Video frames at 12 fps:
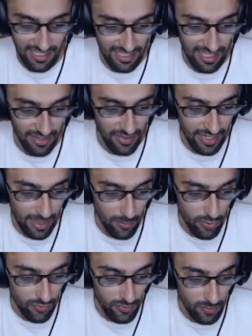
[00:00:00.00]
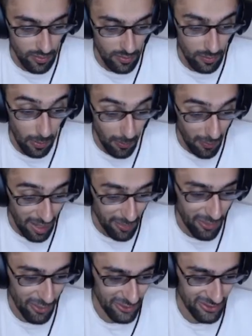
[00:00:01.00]
And then I moved my
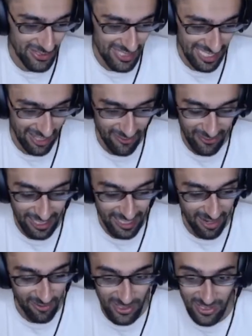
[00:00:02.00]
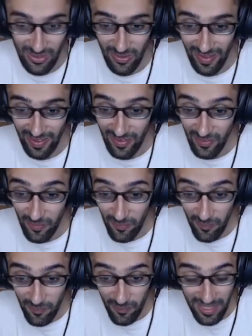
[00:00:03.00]
pawn to c3. That was a
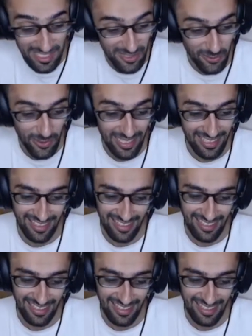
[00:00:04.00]
missed win.